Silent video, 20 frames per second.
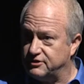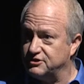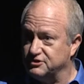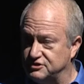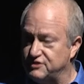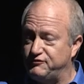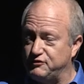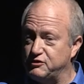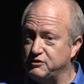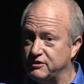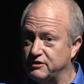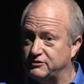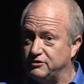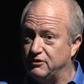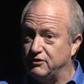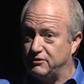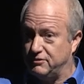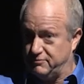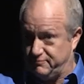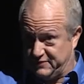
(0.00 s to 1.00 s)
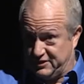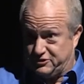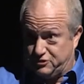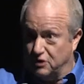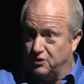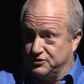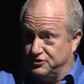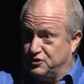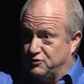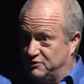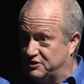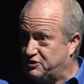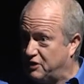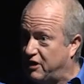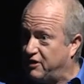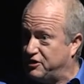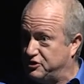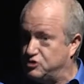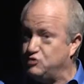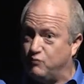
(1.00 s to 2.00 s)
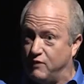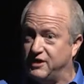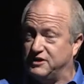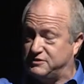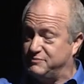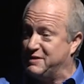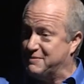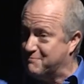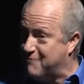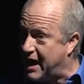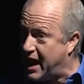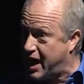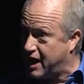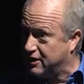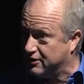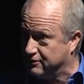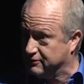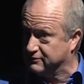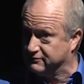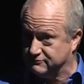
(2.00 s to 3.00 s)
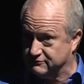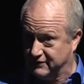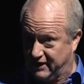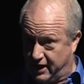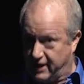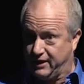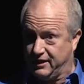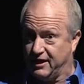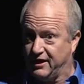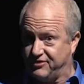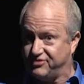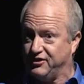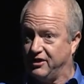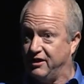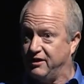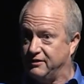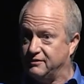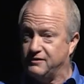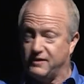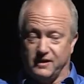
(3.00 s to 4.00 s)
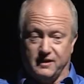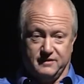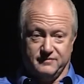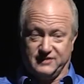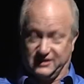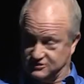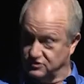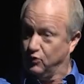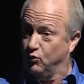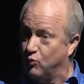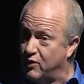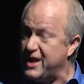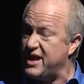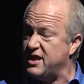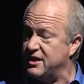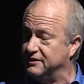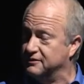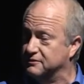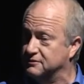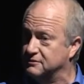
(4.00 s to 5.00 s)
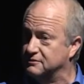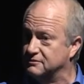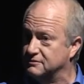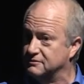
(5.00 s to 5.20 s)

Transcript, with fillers: Because if you're going to be told you're retarded, you want it to be mild, right? I thought, That's a win.